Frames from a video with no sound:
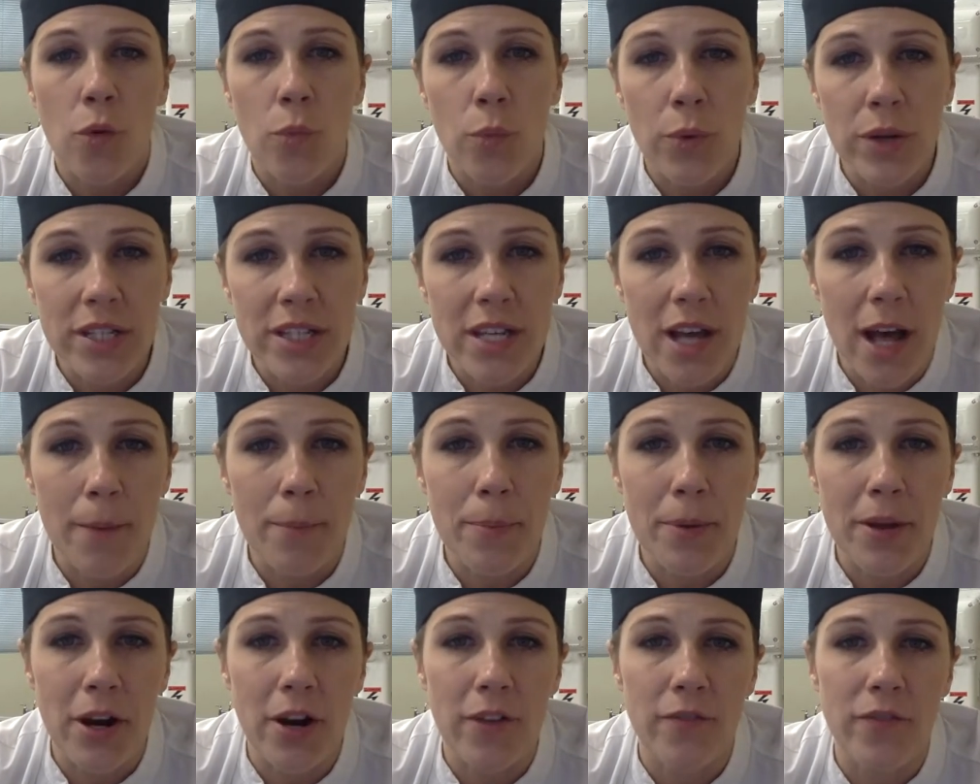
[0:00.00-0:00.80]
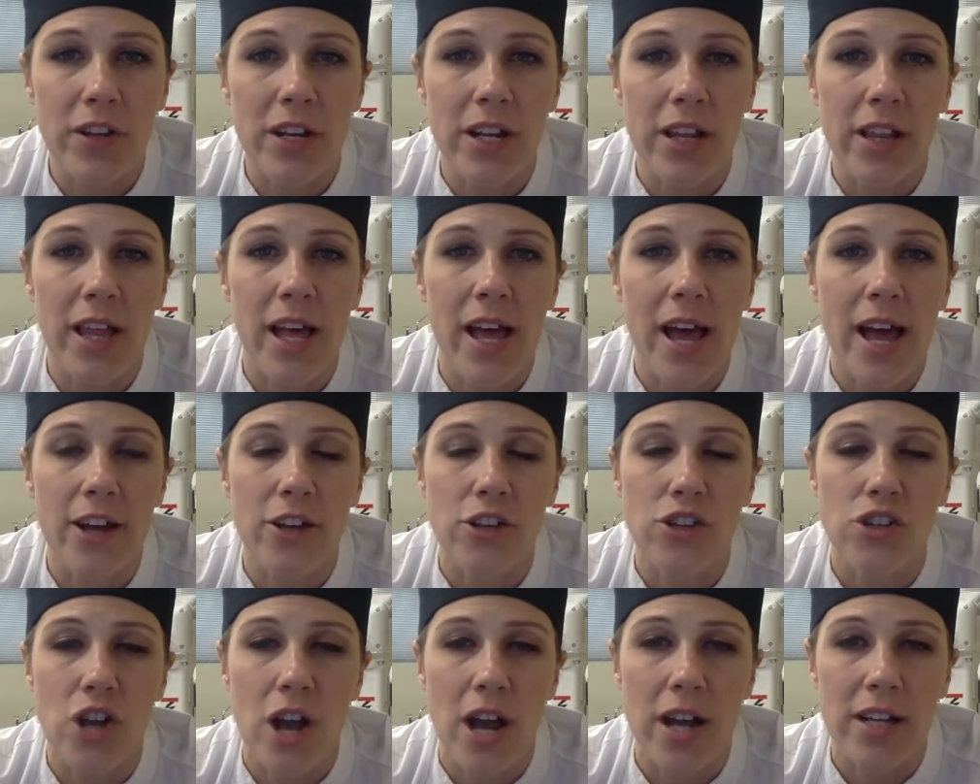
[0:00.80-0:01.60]
We dump in our vanilla
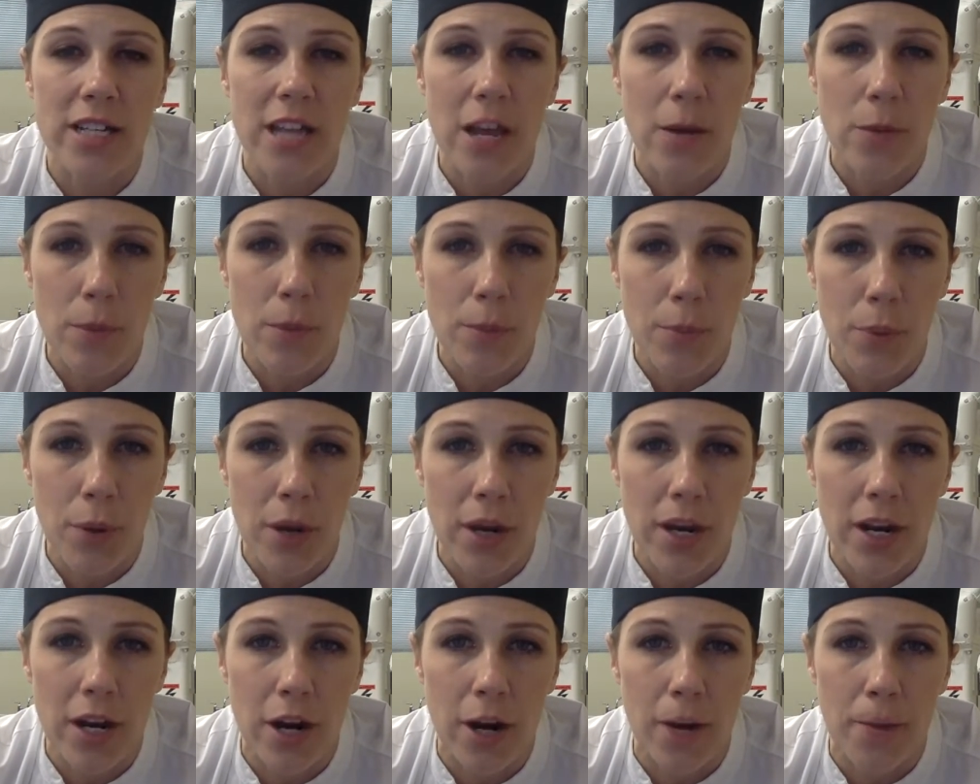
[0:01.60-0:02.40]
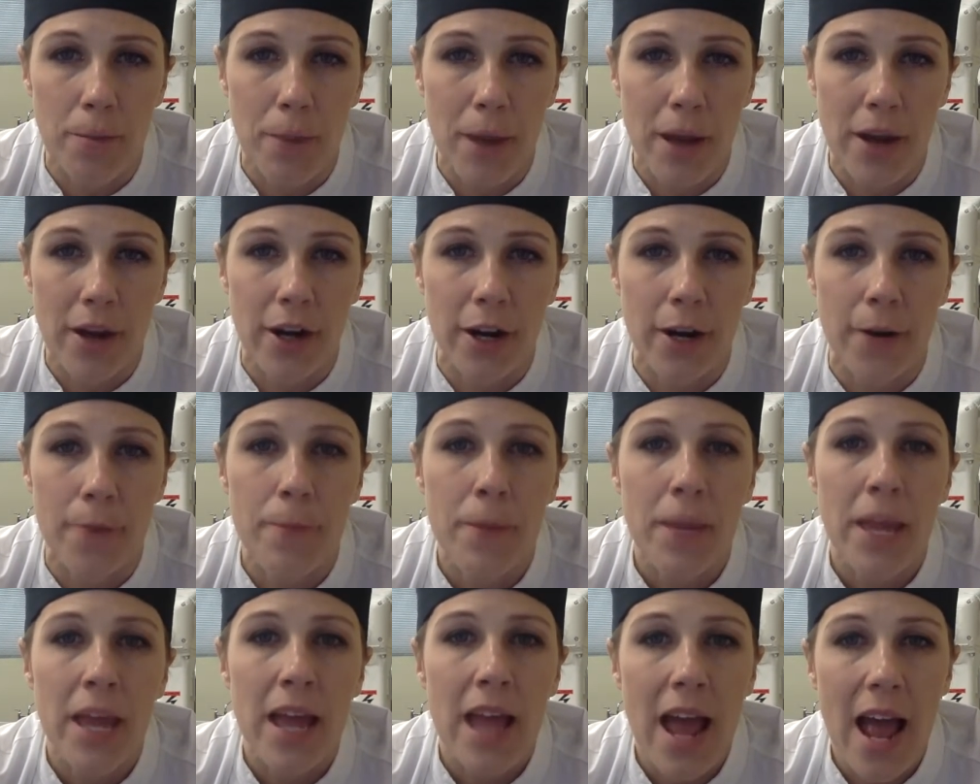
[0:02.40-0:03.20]
extract and we put in our butter
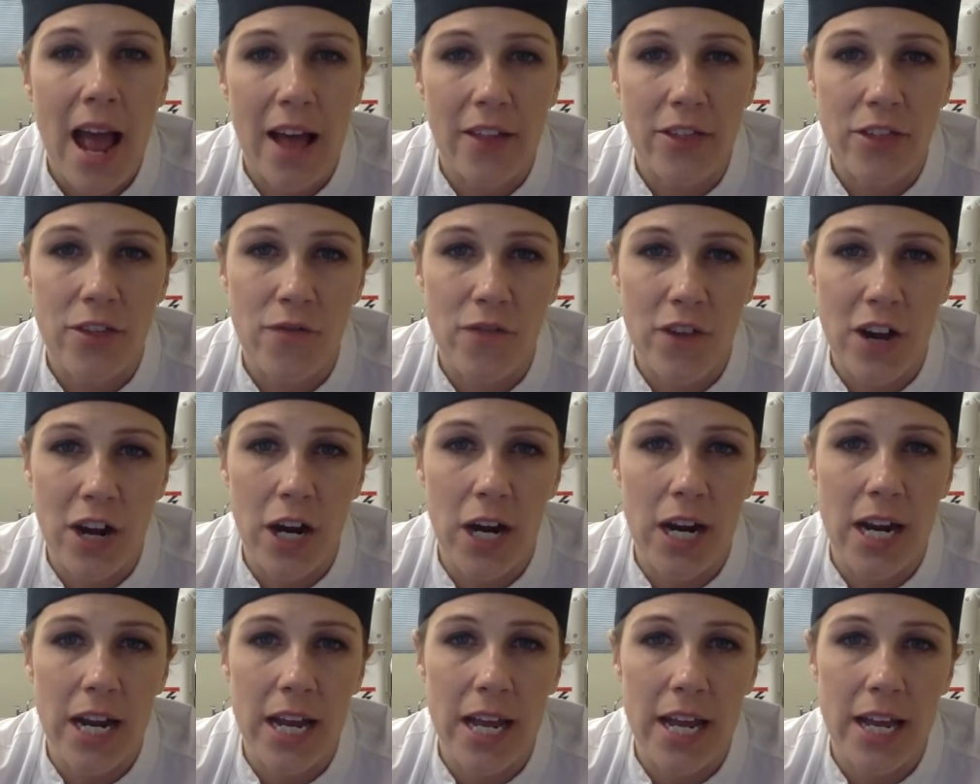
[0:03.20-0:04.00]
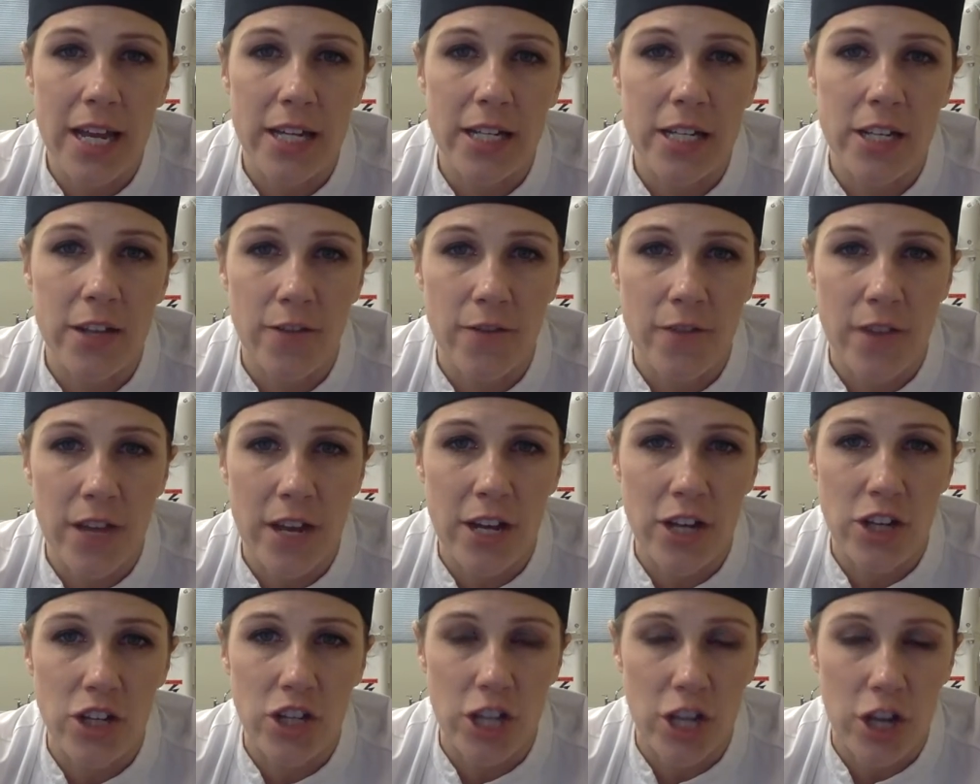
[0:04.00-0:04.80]
at the very end to
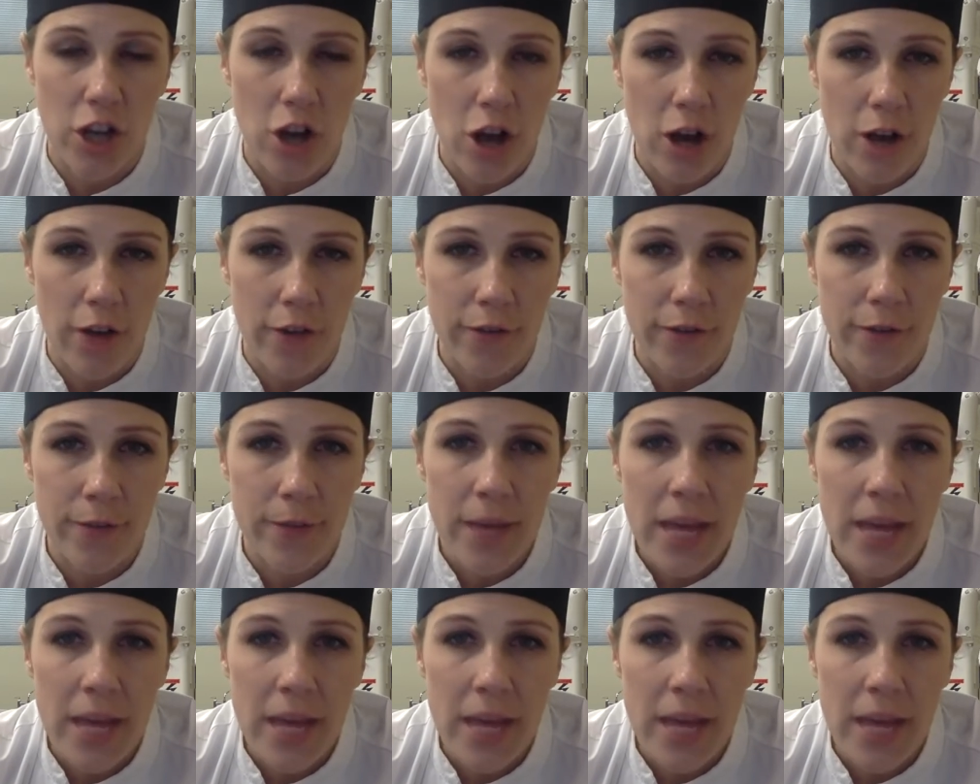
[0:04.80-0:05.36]
finish it off.